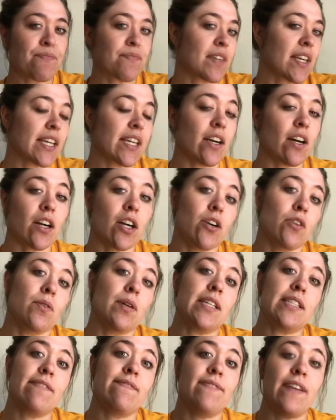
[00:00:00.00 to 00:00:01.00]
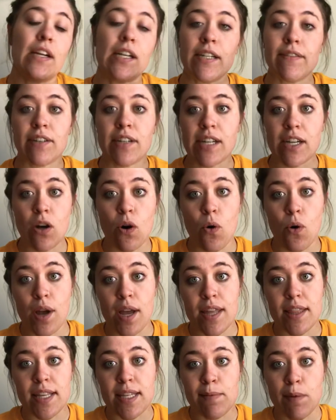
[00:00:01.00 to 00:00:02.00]
Iago is very, very coy
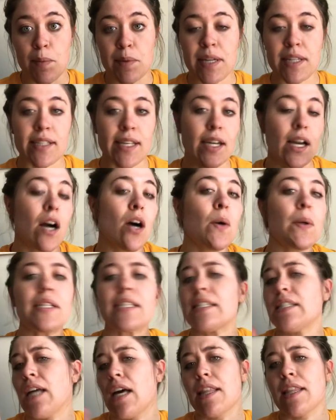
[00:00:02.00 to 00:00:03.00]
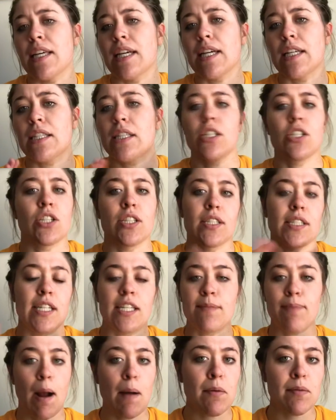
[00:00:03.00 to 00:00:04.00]
in this moment. He's like, oh, it's nothing.
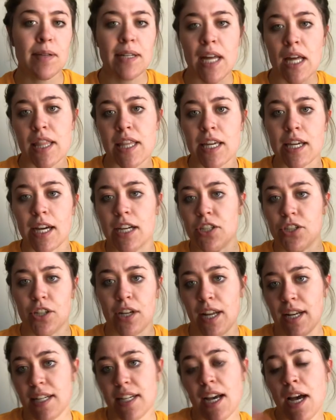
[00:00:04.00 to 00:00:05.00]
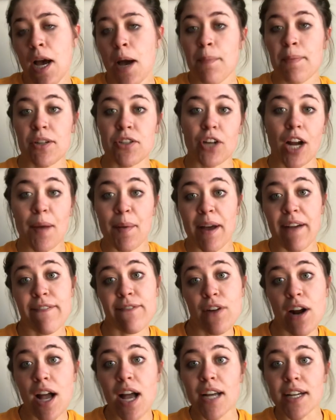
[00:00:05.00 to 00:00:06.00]
It's probably nothing. I shouldn't betray my
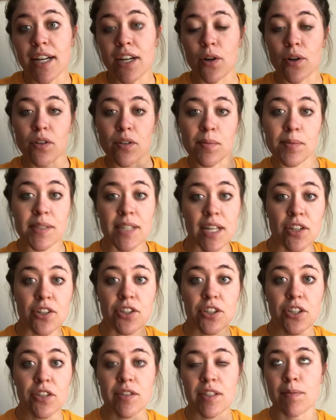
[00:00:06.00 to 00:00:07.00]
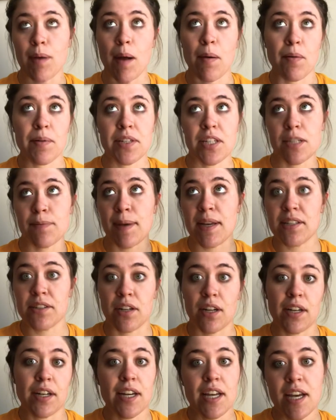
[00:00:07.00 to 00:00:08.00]
friend. I don't want to upset you. It's probably just based
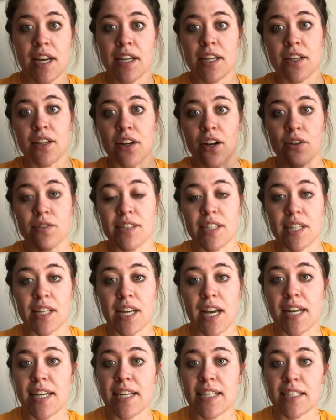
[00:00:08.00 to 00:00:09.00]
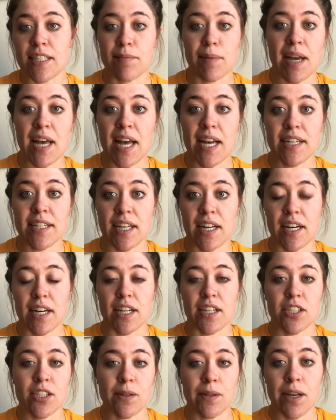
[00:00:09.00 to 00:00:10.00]
on, silly ideas in my head, da-da-da.
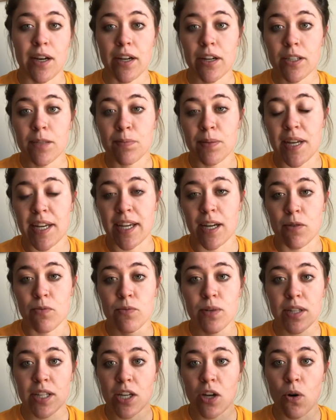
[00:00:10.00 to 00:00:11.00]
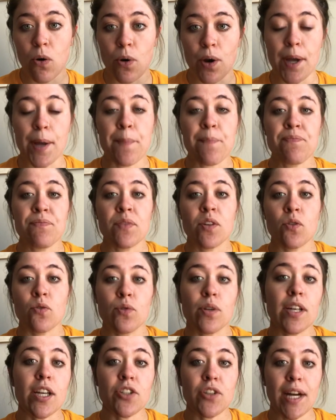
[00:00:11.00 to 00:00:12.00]
So Iago's playing it really coy,
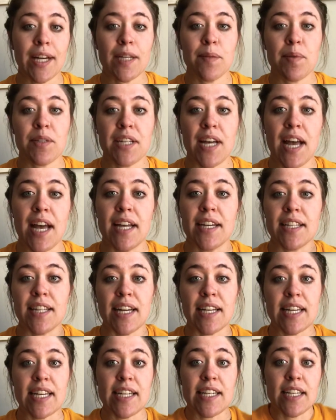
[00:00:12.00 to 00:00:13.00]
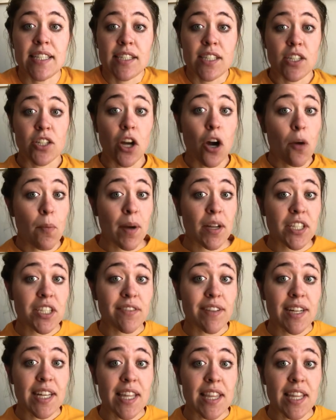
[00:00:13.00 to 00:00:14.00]
really trying to pretend that he doesn't know much
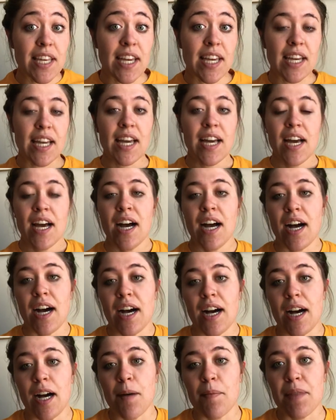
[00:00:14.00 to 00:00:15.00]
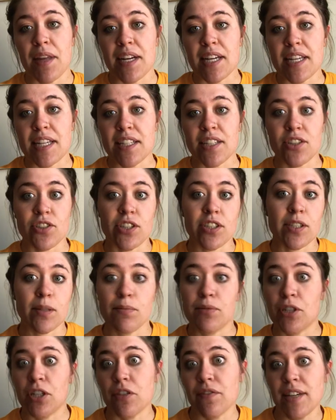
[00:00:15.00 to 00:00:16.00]
of anything, that he's just
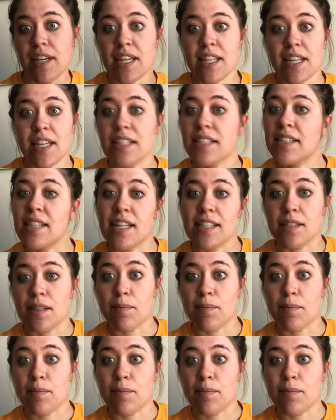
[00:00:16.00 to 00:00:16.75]
observing this as a